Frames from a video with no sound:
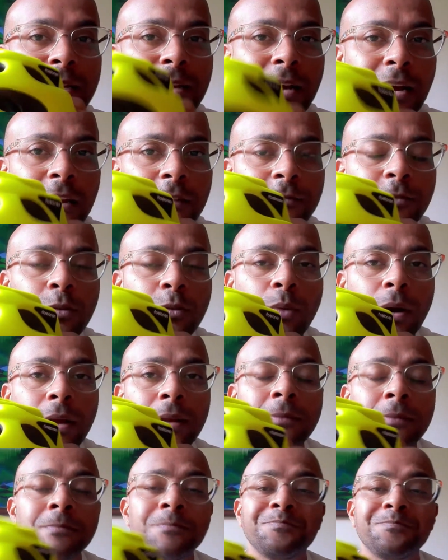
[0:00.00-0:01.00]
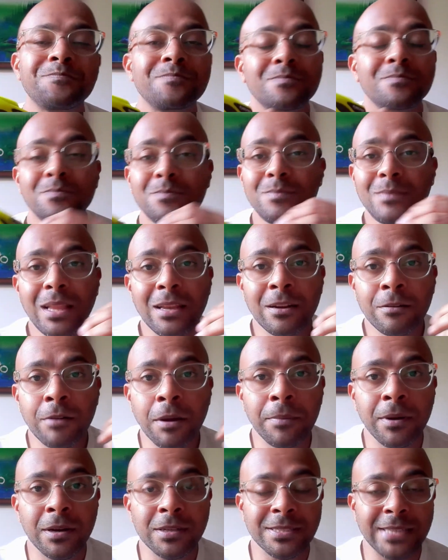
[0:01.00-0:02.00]
colorful one.
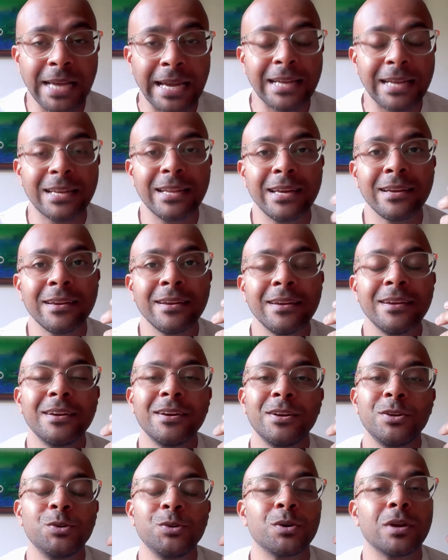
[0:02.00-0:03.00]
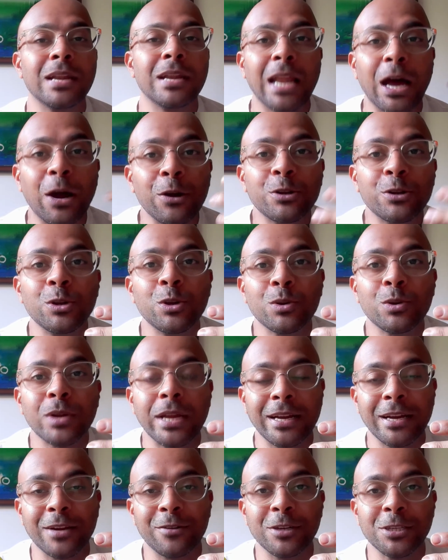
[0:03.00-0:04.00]
Remember, cycling, you're allowed to look like
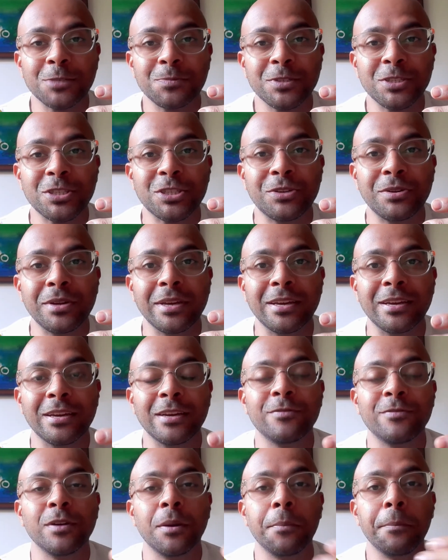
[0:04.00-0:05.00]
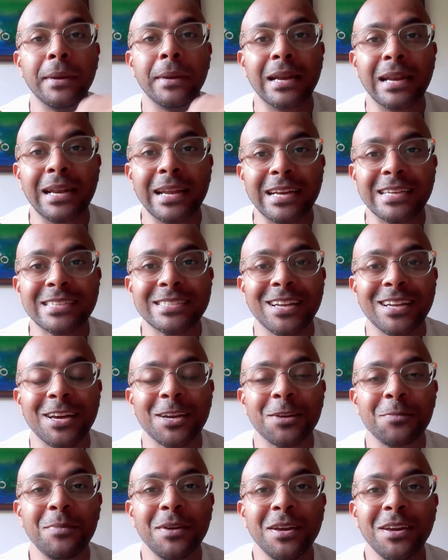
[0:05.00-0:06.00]
a Christmas tree. If you're middle-aged
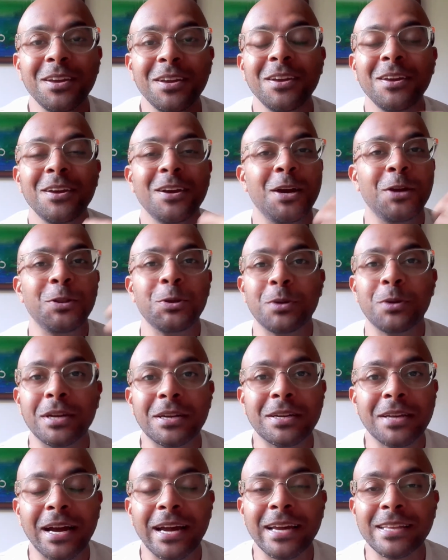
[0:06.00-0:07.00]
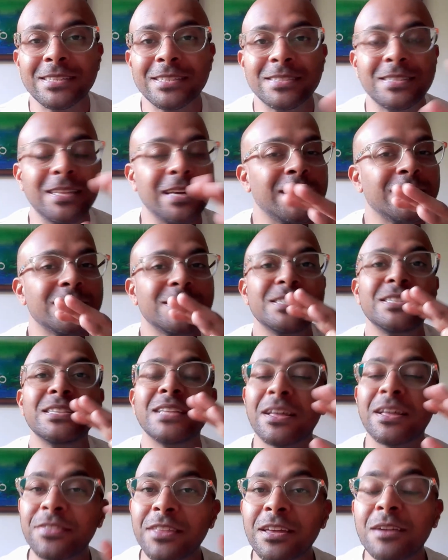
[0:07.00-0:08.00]
like me and you're in tights, there is
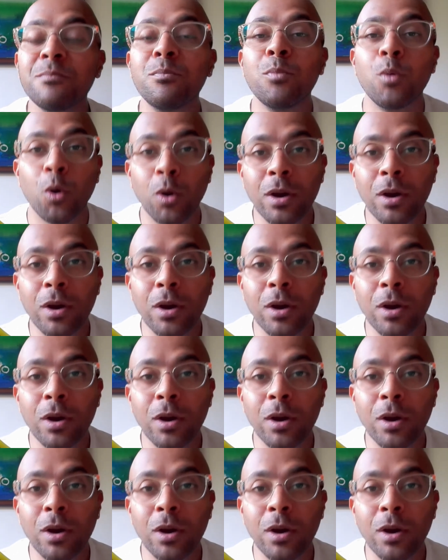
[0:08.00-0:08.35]
nothing more